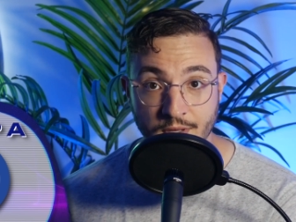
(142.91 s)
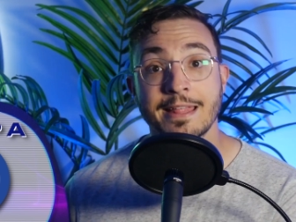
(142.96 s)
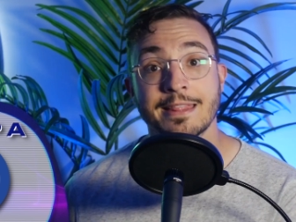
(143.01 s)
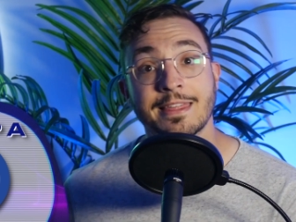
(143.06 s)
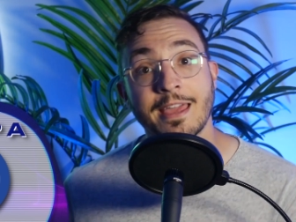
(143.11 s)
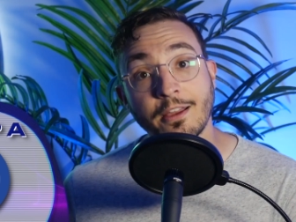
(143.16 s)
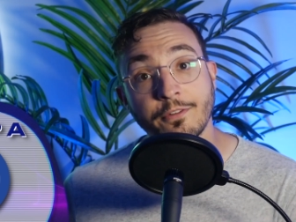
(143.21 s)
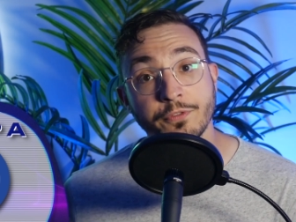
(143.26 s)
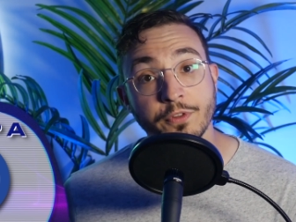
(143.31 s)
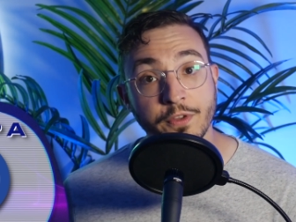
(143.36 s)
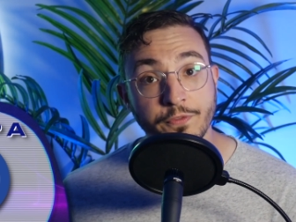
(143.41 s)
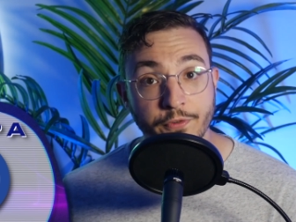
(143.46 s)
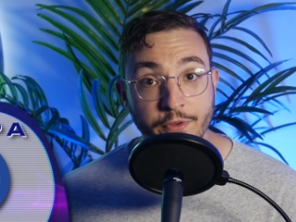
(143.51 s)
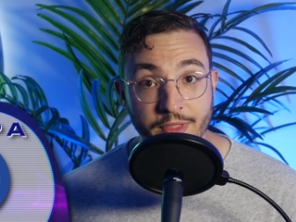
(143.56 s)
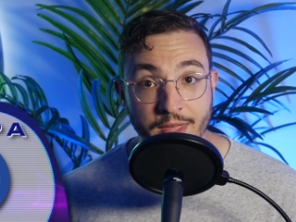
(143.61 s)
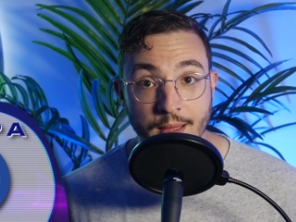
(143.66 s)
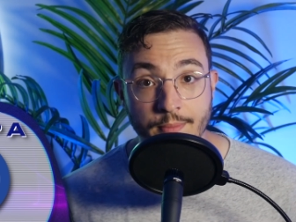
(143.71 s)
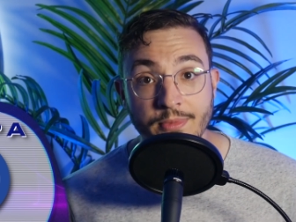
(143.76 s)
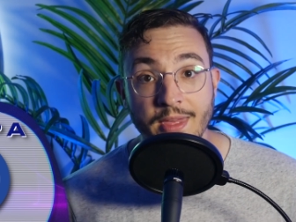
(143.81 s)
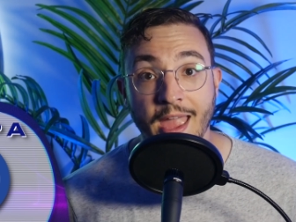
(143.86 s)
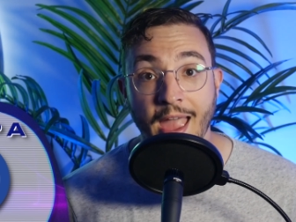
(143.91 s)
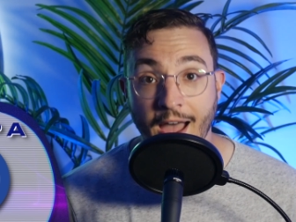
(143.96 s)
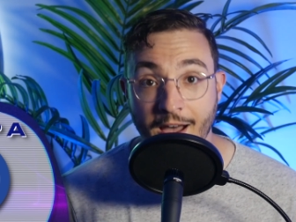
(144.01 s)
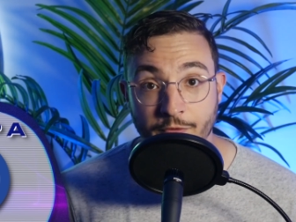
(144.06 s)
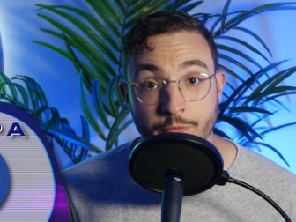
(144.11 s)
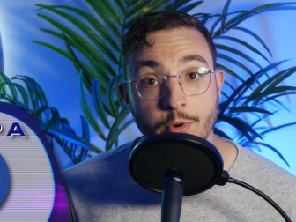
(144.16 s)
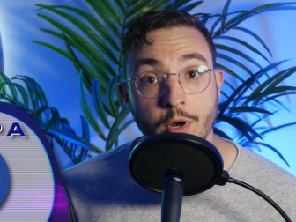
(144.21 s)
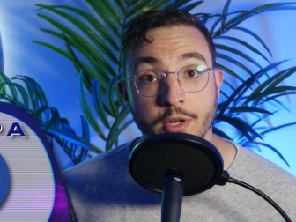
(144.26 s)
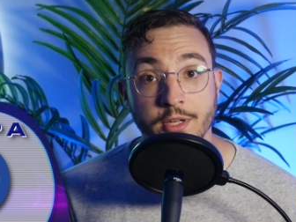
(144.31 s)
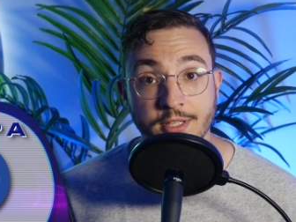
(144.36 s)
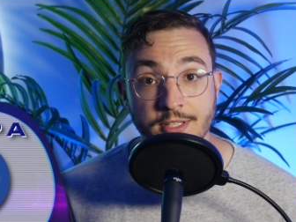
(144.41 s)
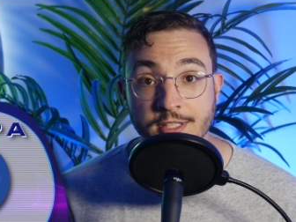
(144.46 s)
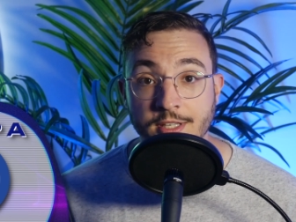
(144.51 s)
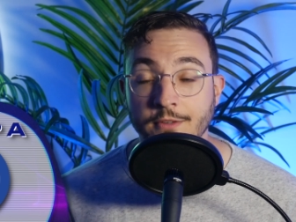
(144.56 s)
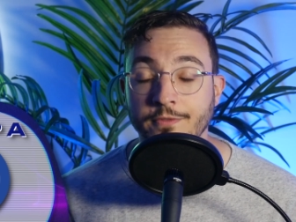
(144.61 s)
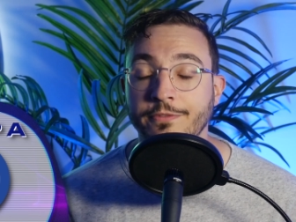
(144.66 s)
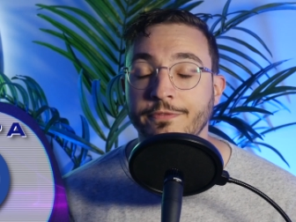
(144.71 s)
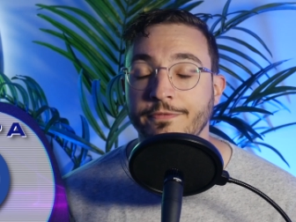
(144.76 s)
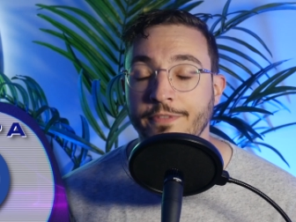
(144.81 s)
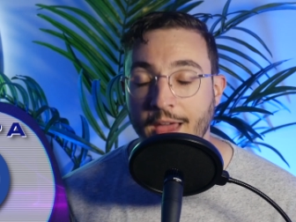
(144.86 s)
Thankfully for them, they have brought in
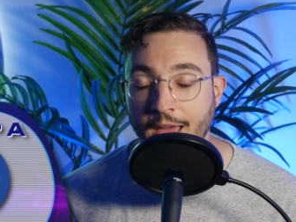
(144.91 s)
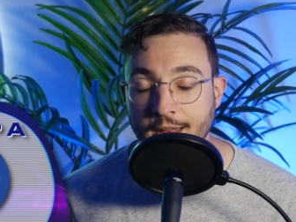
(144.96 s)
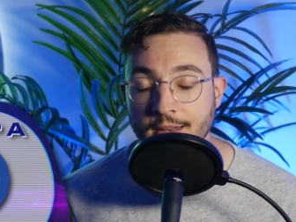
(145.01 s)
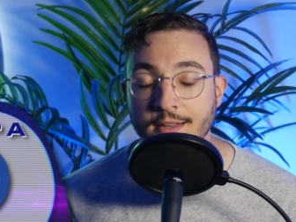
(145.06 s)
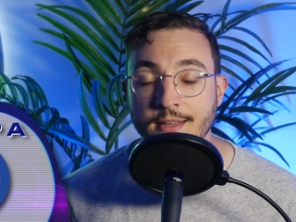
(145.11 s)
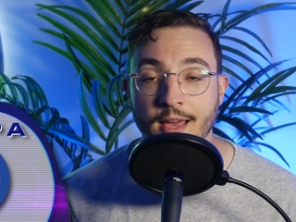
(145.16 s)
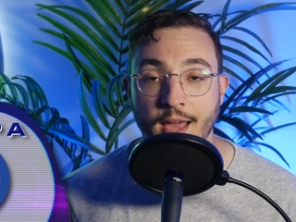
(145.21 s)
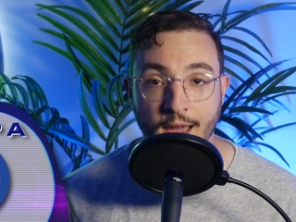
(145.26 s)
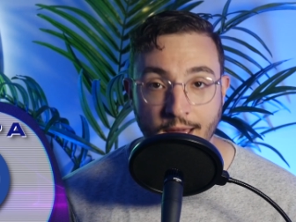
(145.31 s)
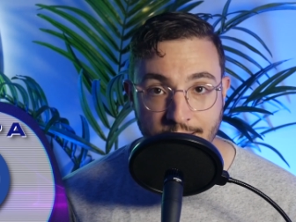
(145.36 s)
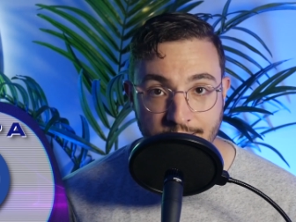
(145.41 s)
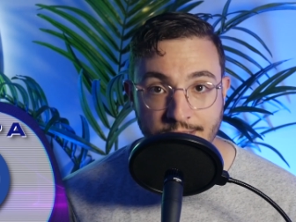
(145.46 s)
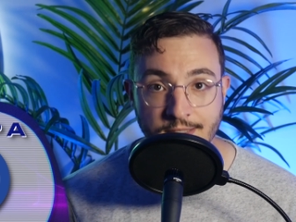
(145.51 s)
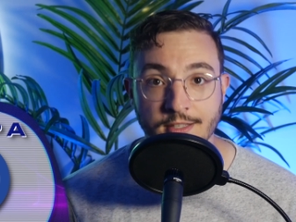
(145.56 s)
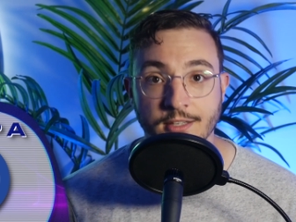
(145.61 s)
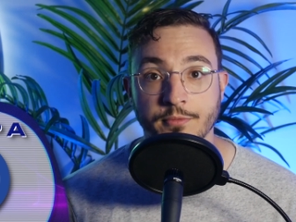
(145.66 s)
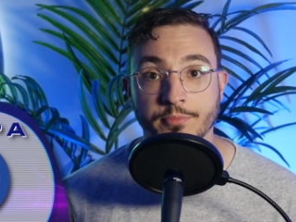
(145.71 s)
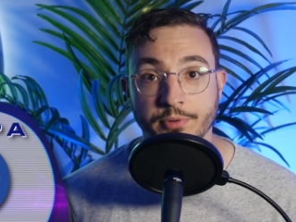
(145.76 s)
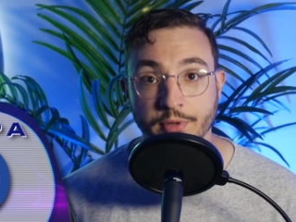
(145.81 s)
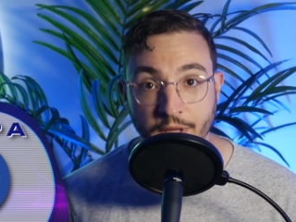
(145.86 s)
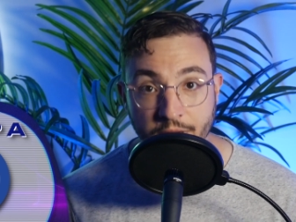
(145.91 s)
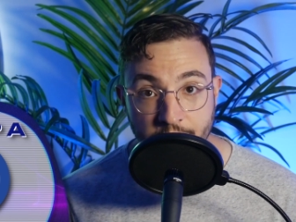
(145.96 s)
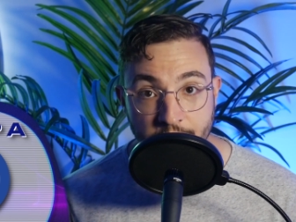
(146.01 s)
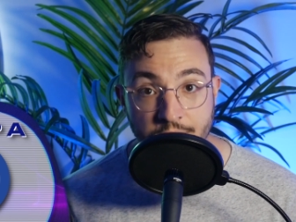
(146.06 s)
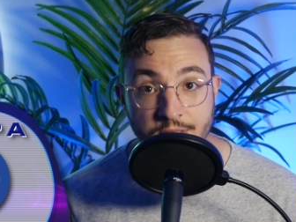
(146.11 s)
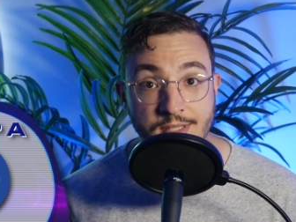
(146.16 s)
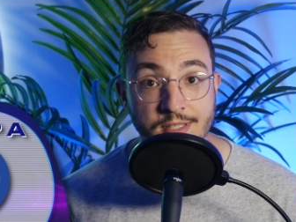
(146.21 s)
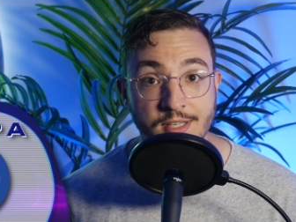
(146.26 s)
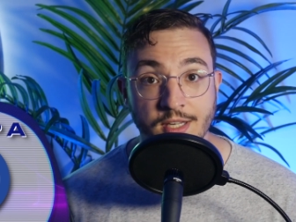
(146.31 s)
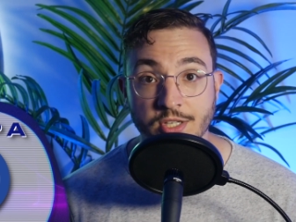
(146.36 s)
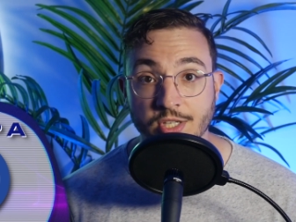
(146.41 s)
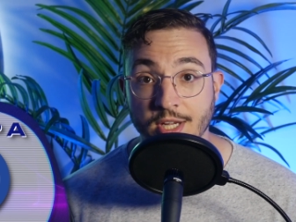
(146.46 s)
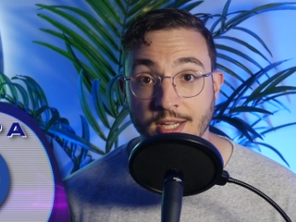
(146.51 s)
some fantastic players, such